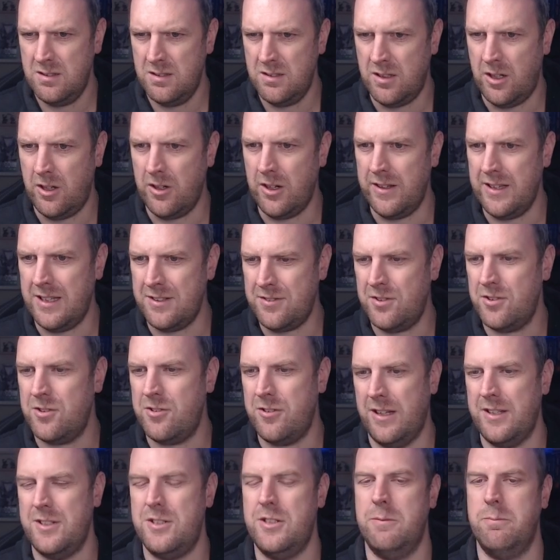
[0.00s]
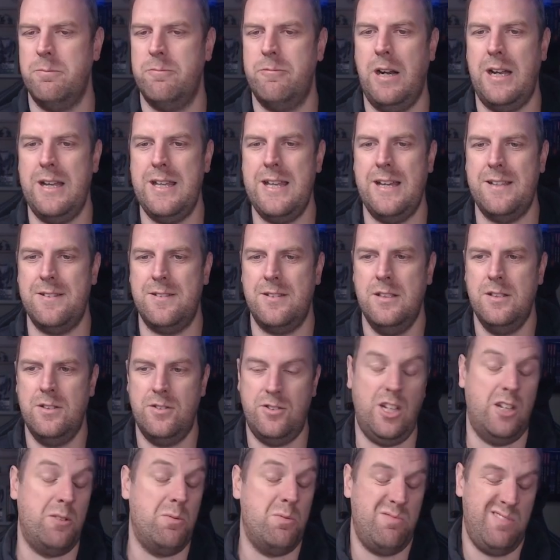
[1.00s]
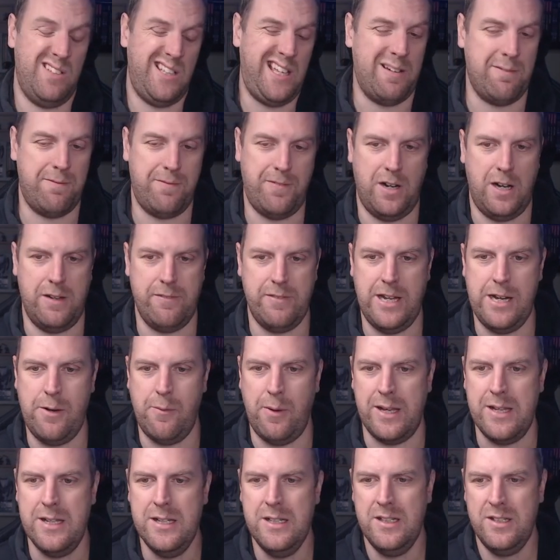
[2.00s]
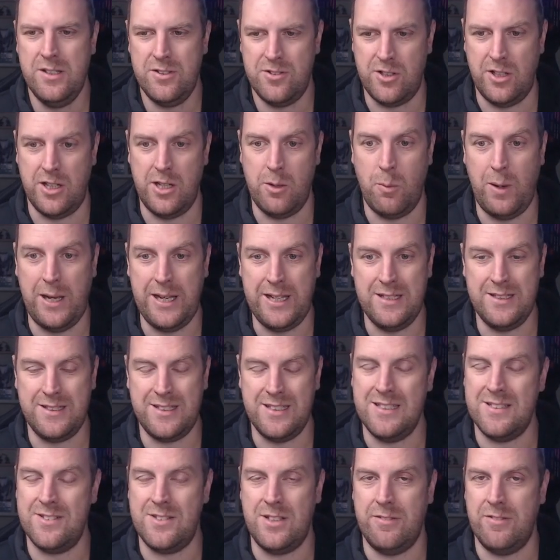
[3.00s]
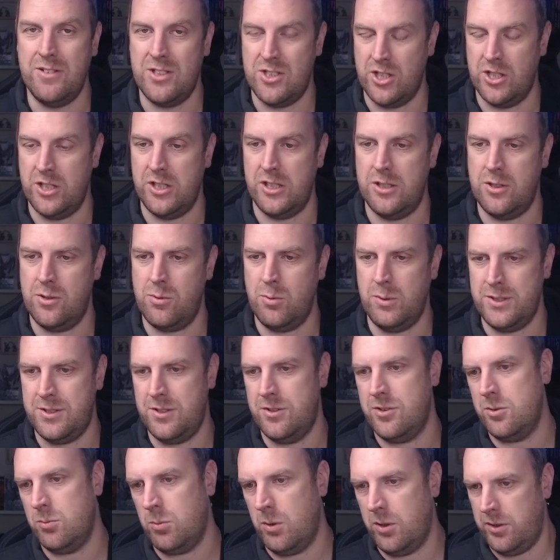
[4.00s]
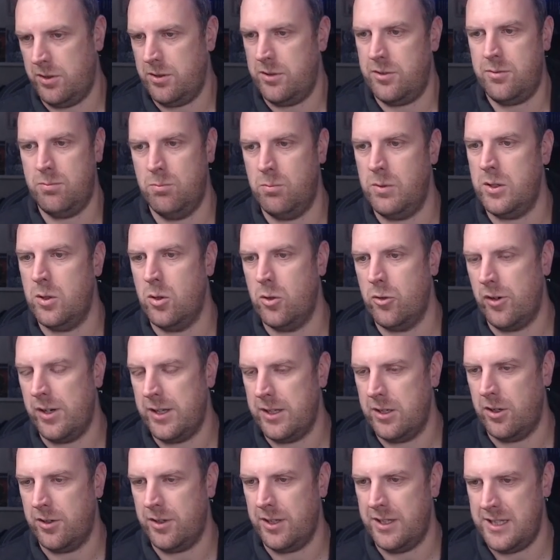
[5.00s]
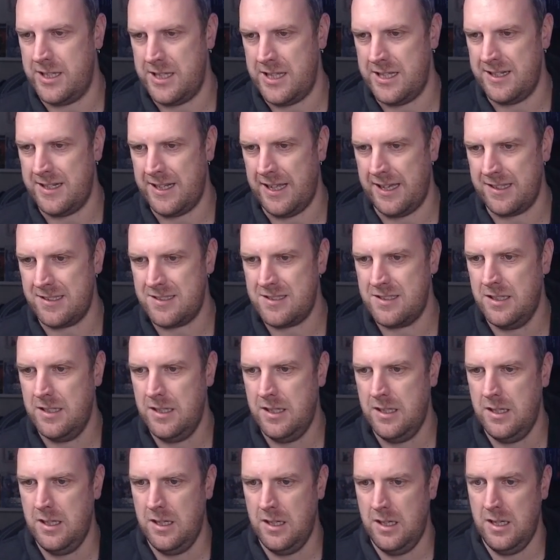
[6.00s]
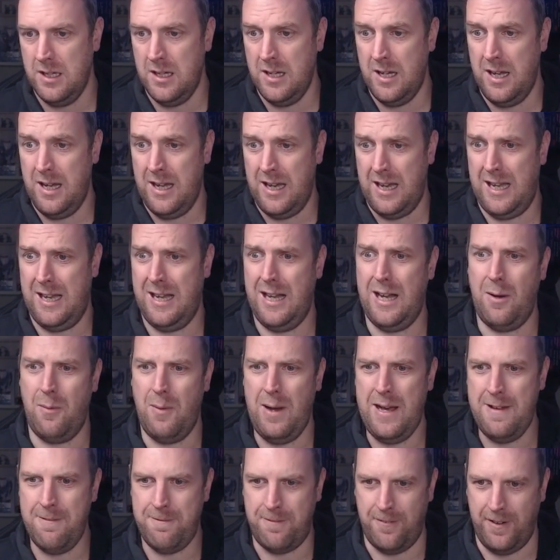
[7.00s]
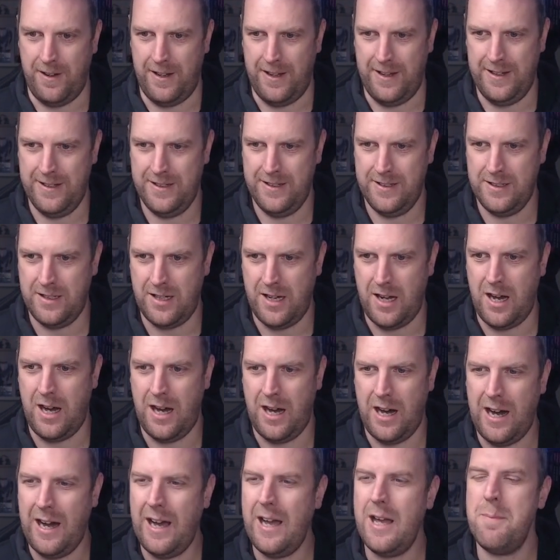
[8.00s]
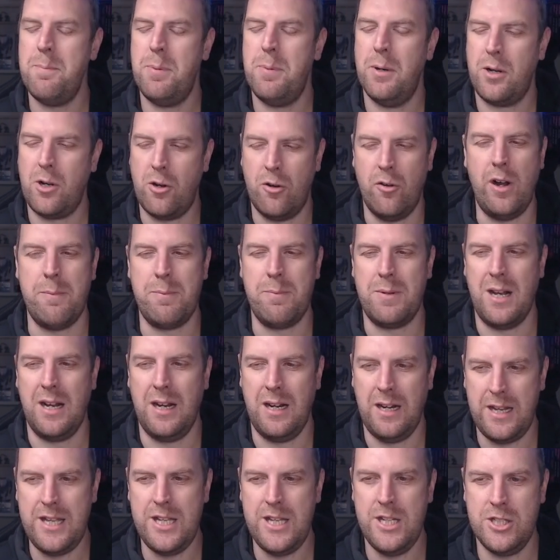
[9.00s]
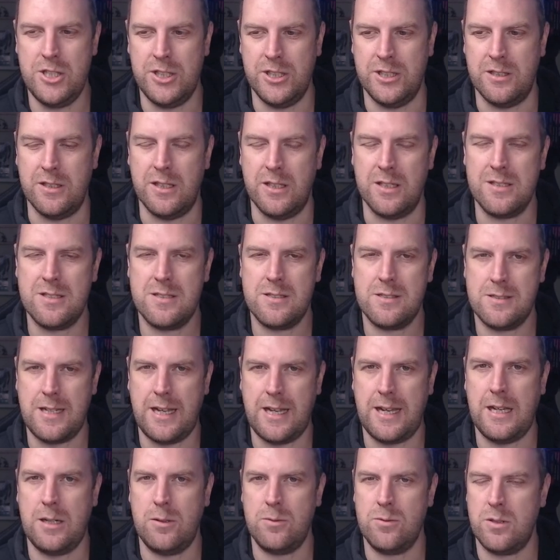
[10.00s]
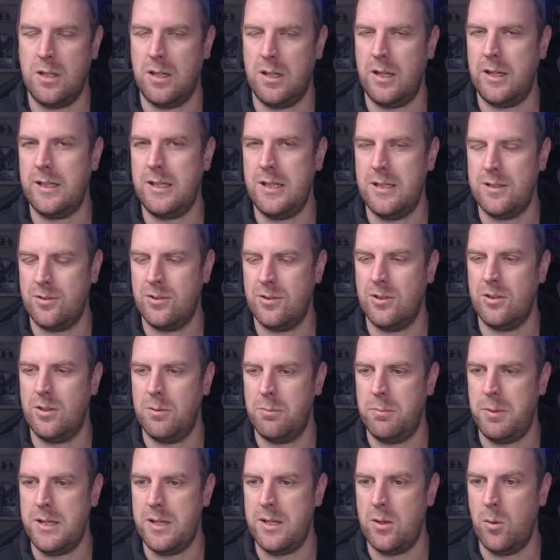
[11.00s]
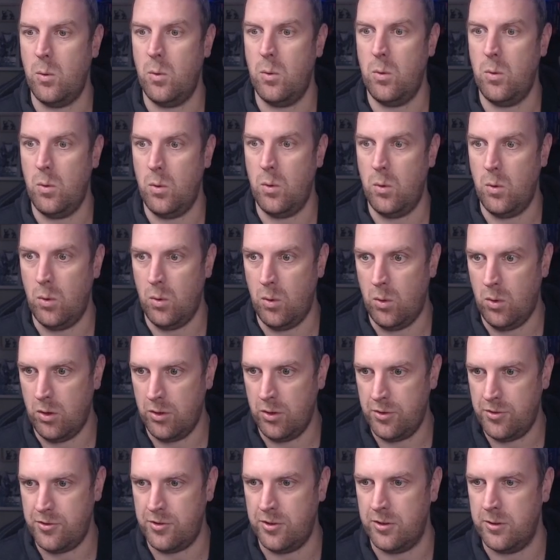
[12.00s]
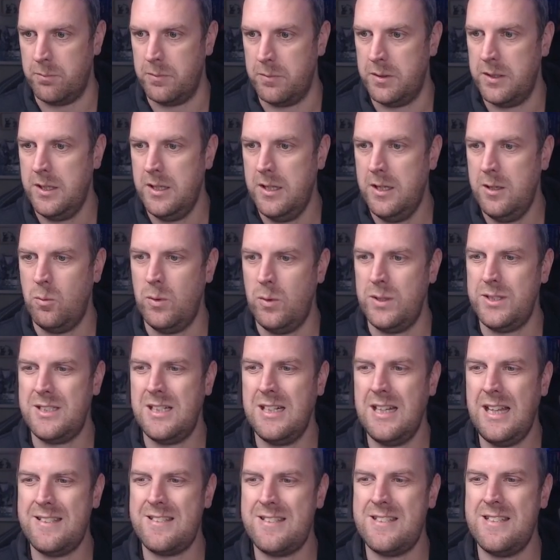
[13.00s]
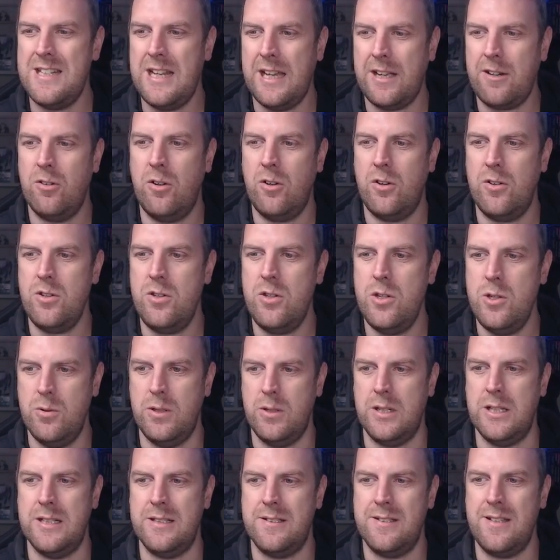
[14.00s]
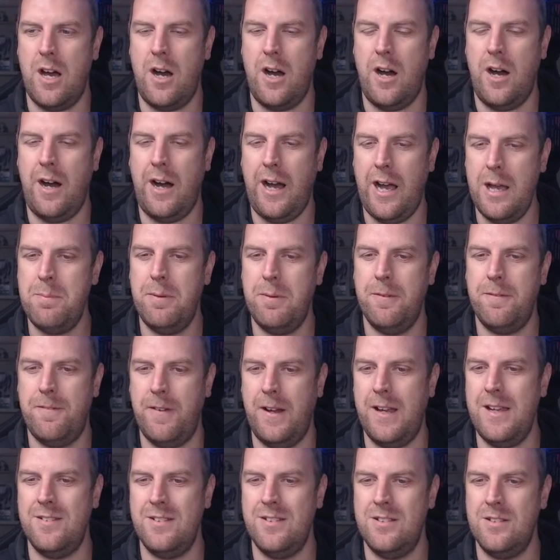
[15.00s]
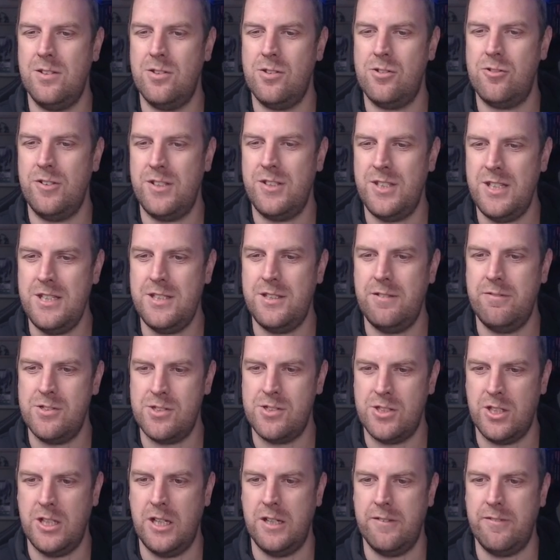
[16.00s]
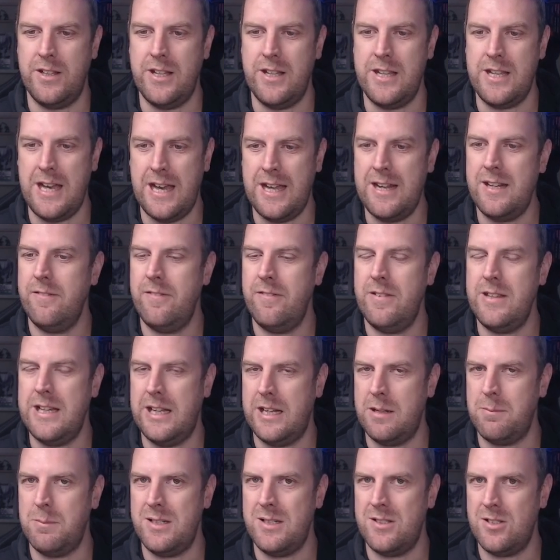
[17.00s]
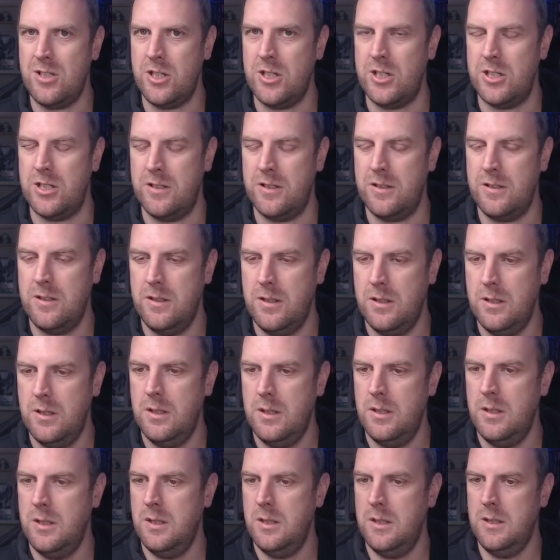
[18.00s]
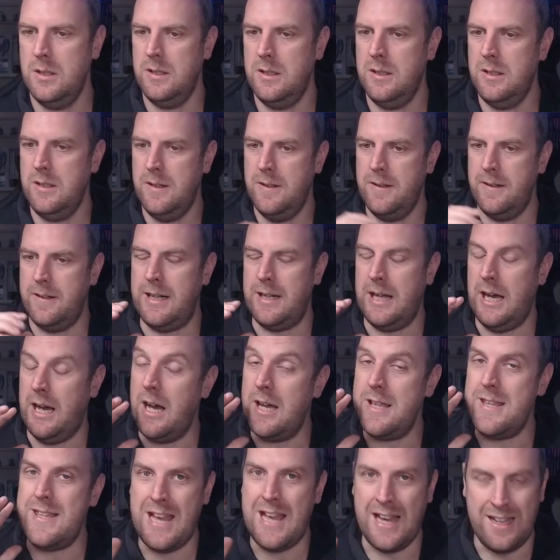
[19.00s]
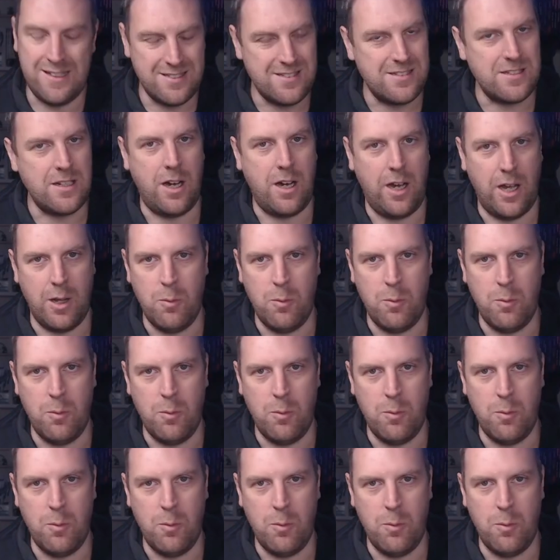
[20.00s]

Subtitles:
Oh no, that's a stratagem. Right, yes. So we get 5. Anyway, so the Awakened Dynasty returns, which is the one that we already got in the index. However, Hypercrypt Legion sounds like it's going to be awesome, which lets Necron units hyperphase into strategic reserve at the end of the enemy turn. Yes, I